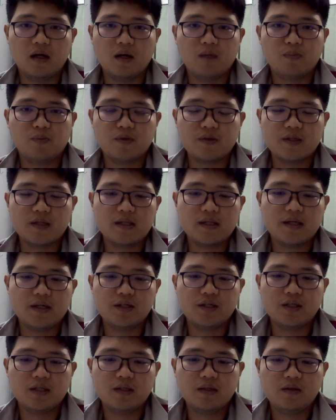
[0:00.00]

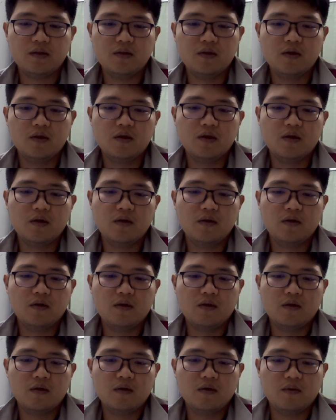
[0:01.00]
presentation,
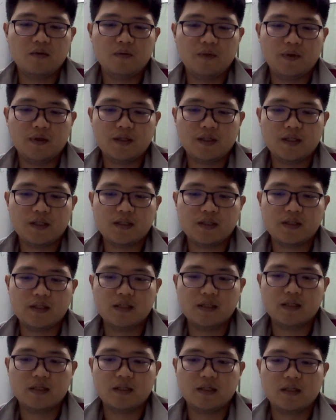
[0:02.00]
which is
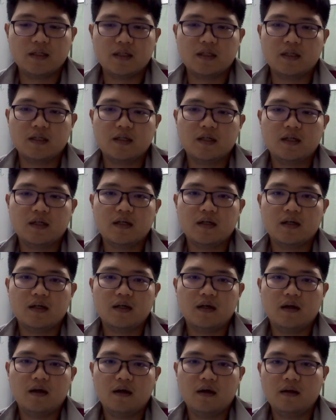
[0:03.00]
the
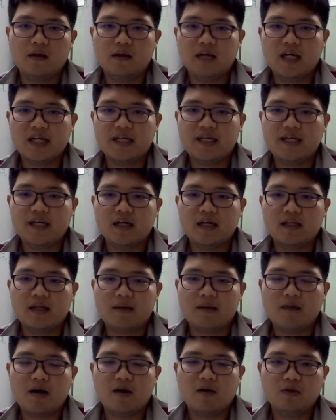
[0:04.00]
Nike
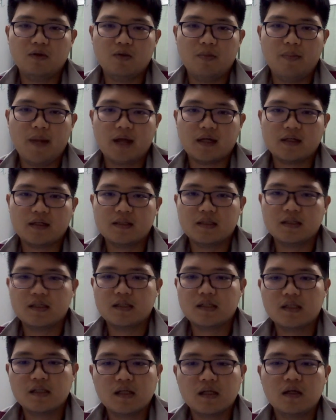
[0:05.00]
Adapt
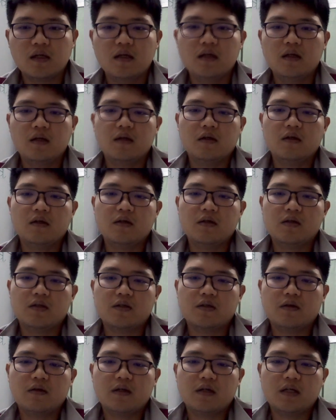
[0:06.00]
Automax.
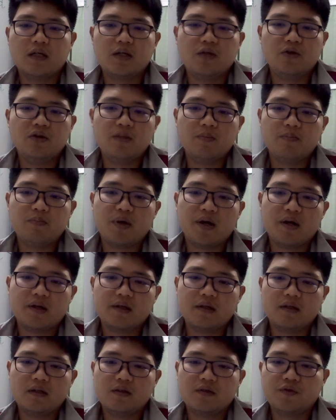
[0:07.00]
So unit part
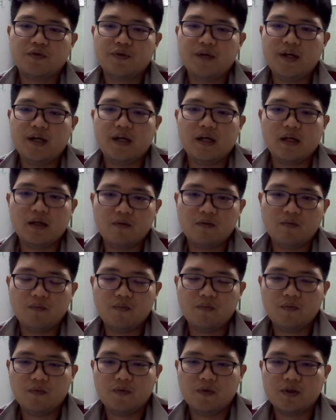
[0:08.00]
3,
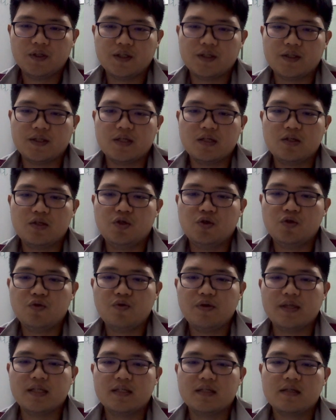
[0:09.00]
which is the
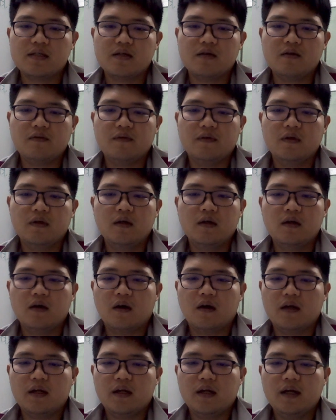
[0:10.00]
shoe itself.
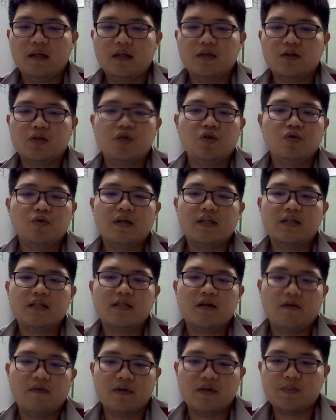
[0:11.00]
Okay, the shoe
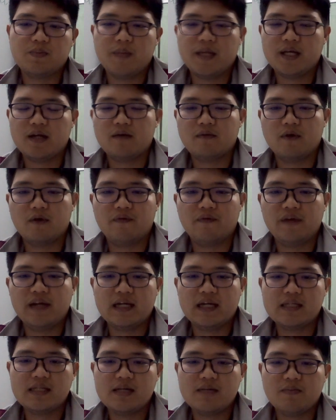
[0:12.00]
itself is made up of
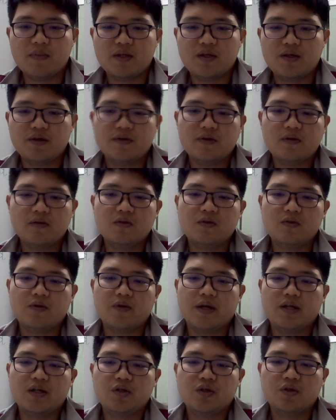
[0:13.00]
elastic materials to
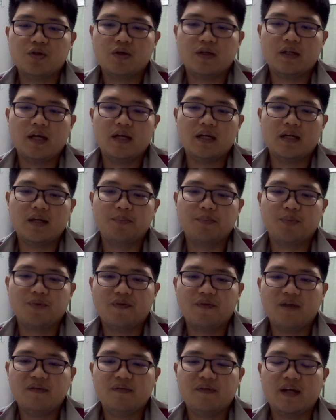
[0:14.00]
ensure that it can
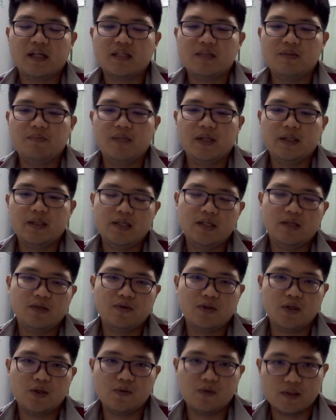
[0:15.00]
provide flexibility to
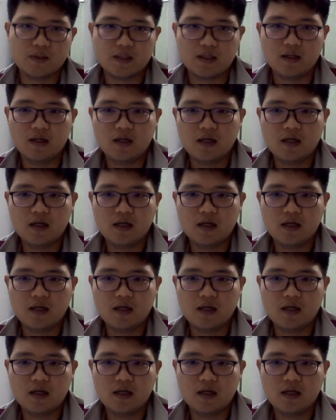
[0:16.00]
the user.